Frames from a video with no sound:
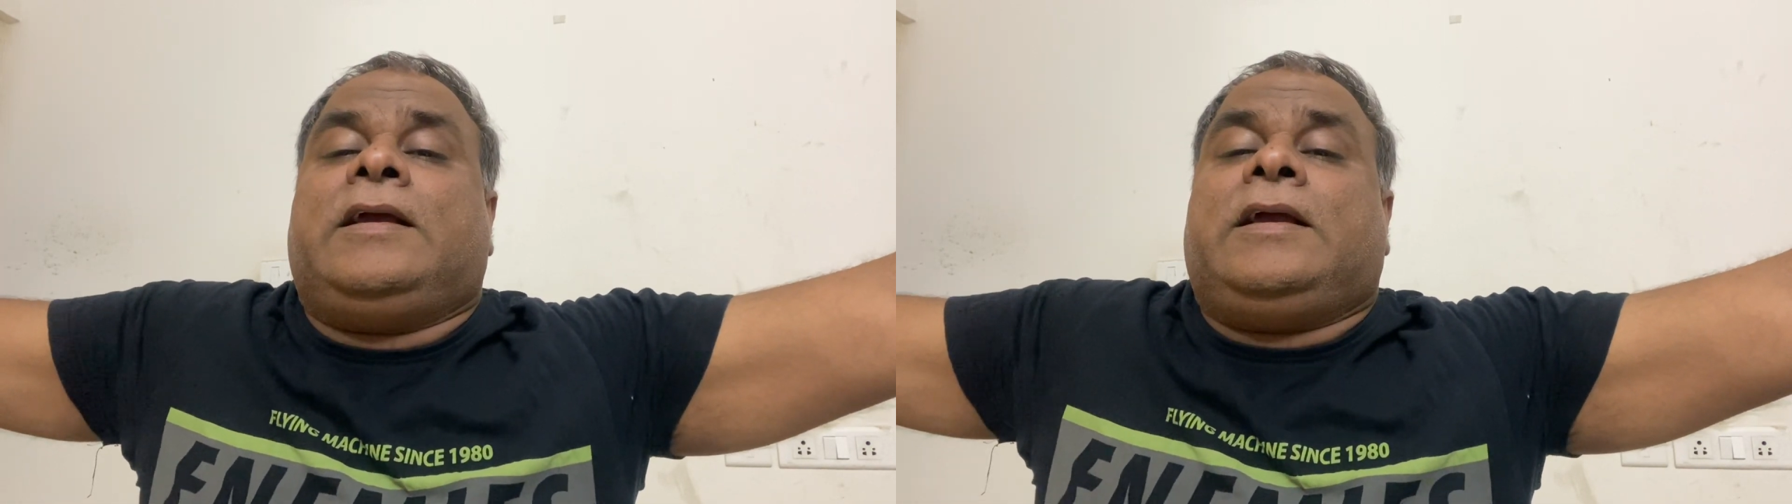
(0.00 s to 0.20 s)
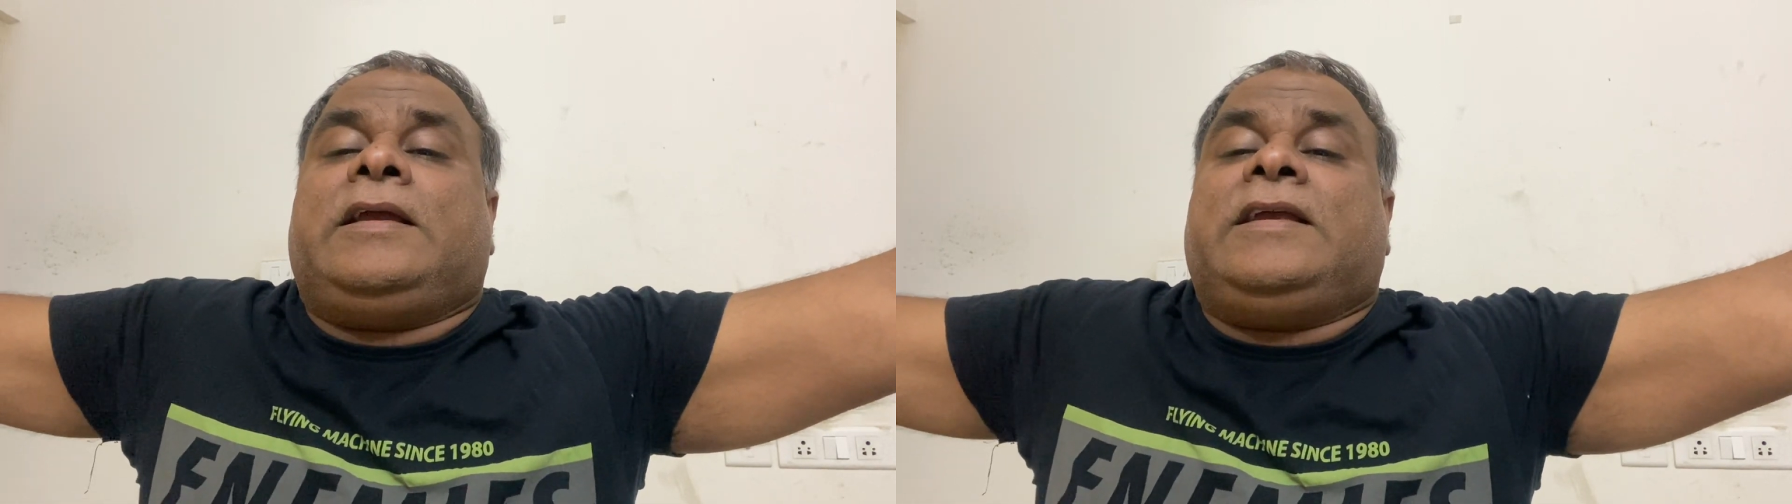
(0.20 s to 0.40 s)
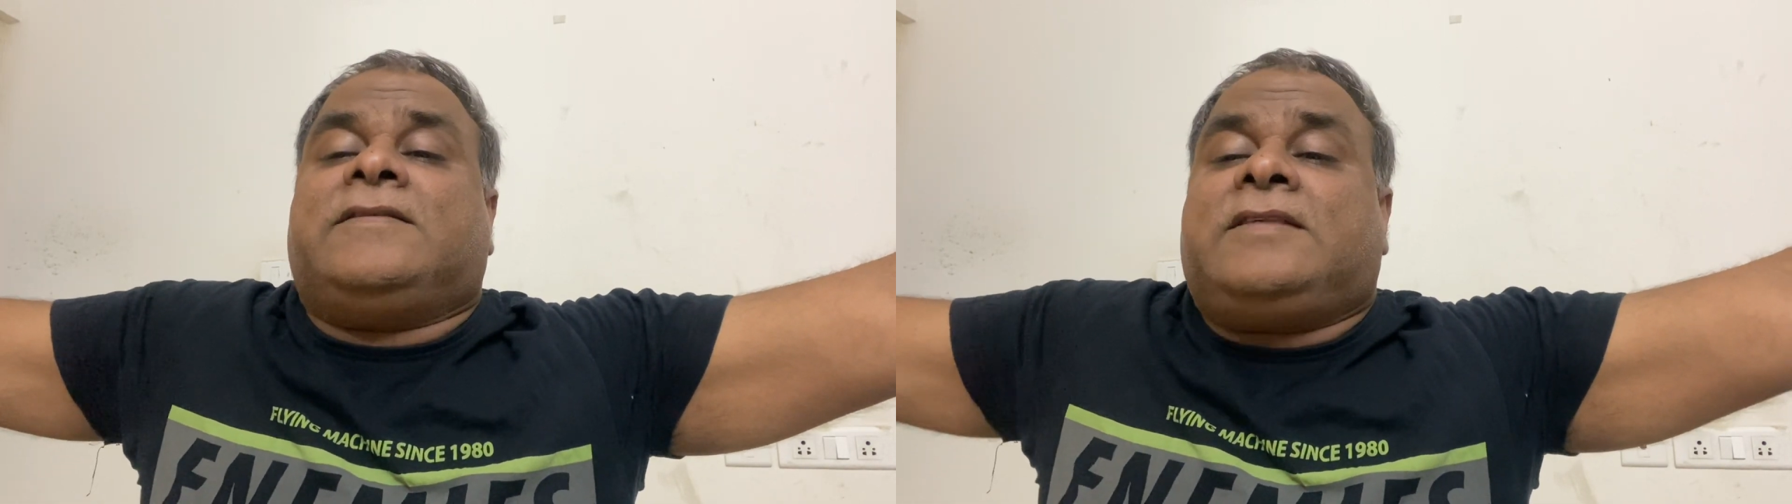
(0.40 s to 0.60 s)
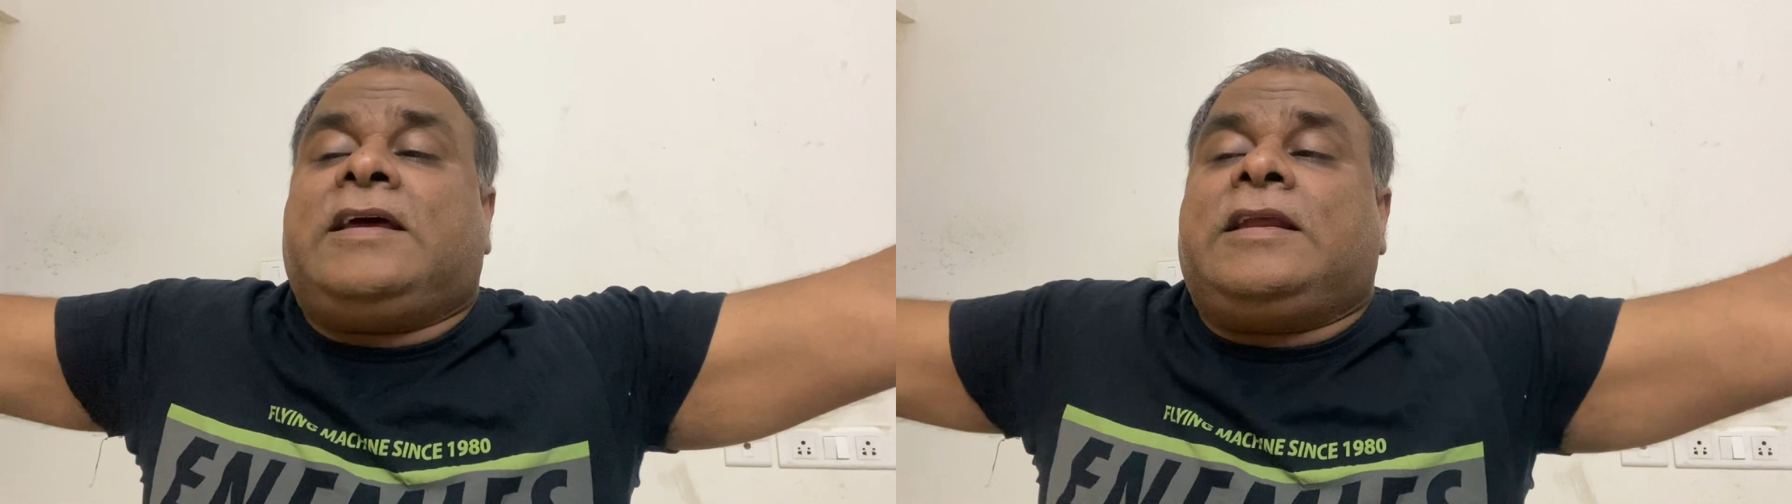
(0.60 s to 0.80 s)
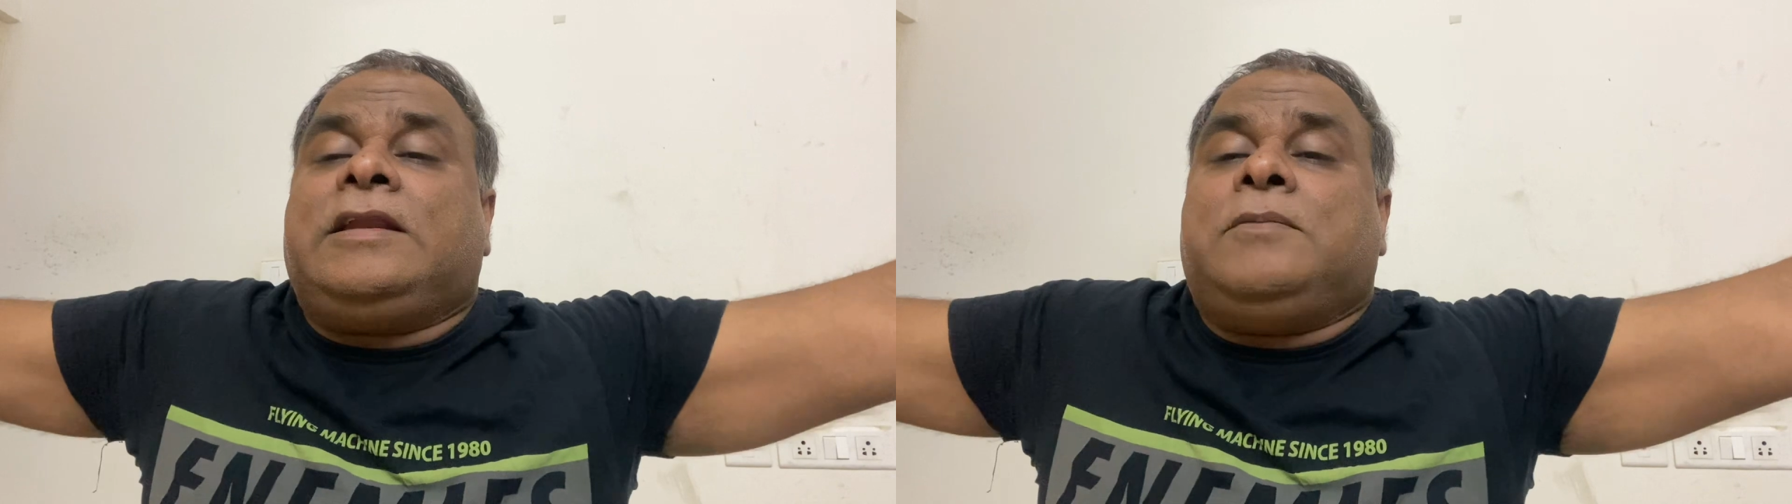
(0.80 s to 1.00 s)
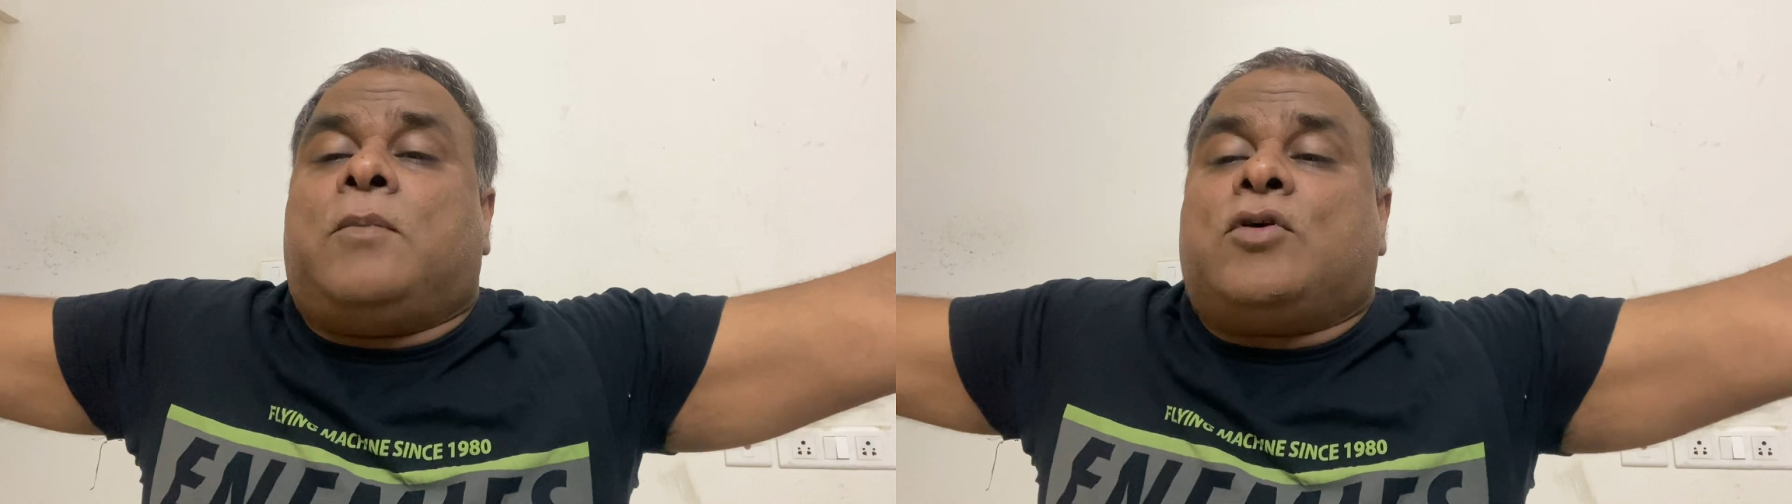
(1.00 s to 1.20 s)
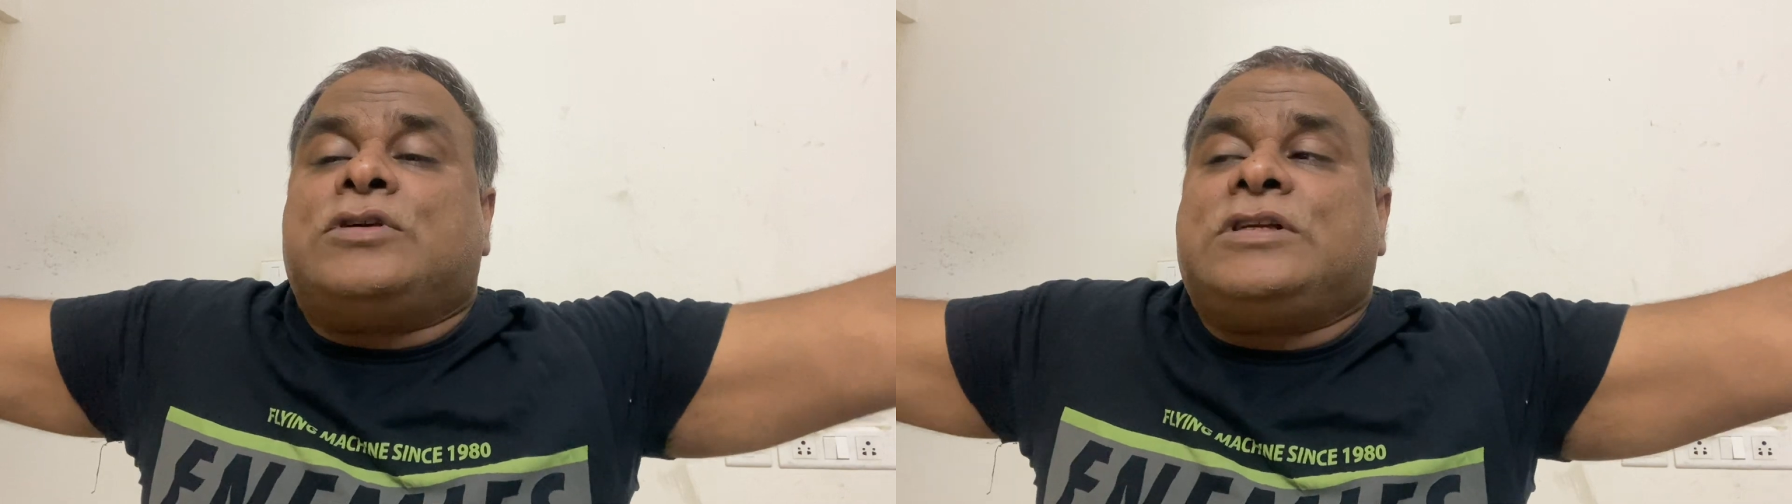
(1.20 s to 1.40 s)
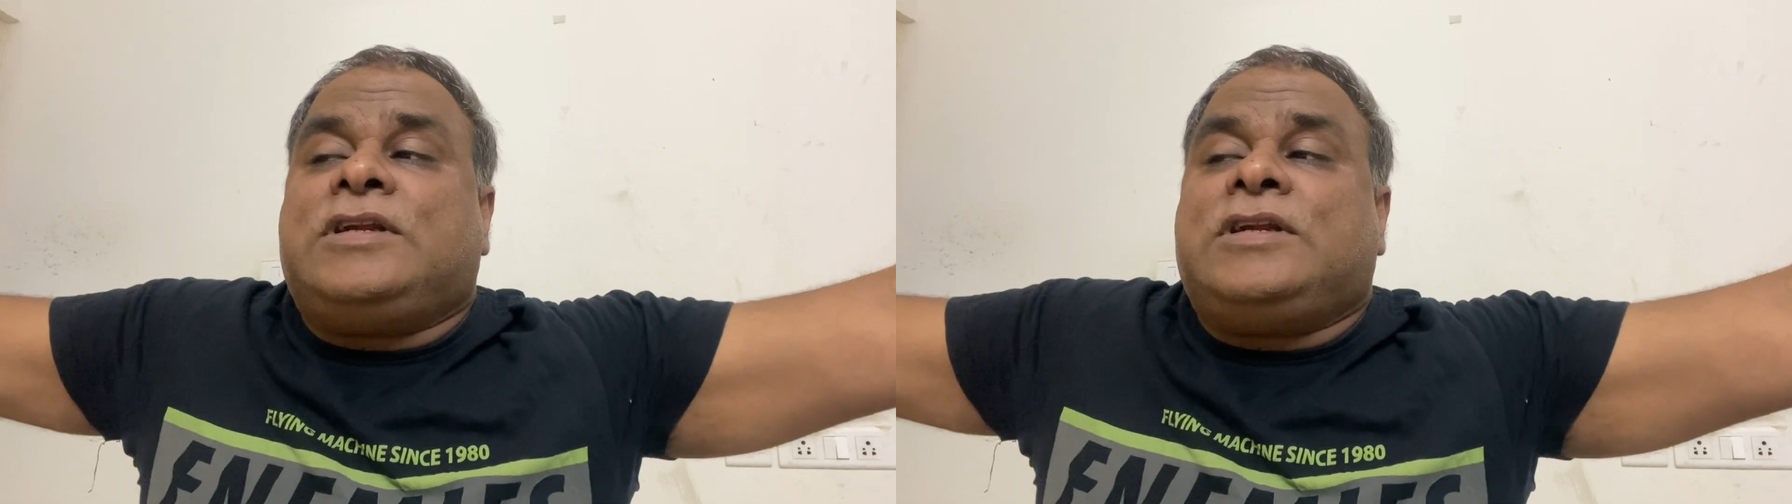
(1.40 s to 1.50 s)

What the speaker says: Is there any motion?